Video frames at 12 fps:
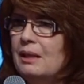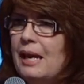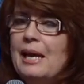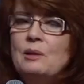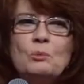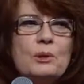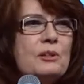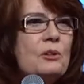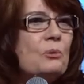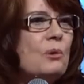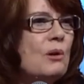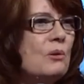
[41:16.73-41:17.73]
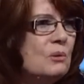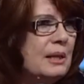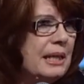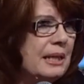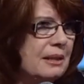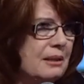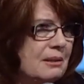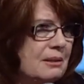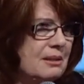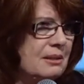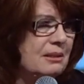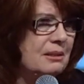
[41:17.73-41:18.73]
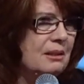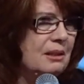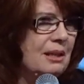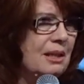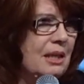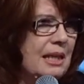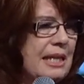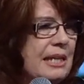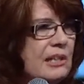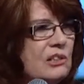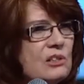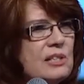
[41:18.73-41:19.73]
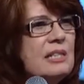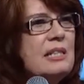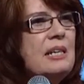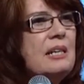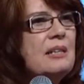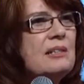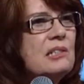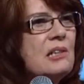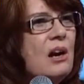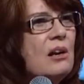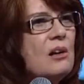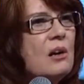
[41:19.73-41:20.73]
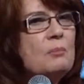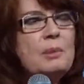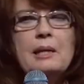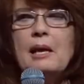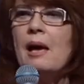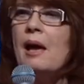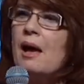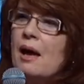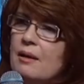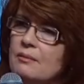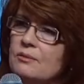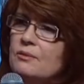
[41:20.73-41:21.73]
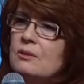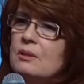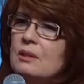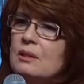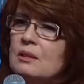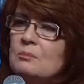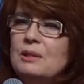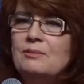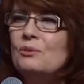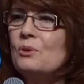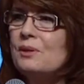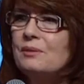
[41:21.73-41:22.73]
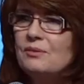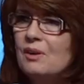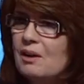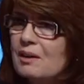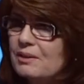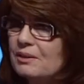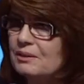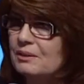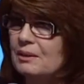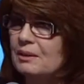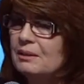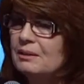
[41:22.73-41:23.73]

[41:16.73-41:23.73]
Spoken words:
and with groanings, he intercedes on our behalf before the Father,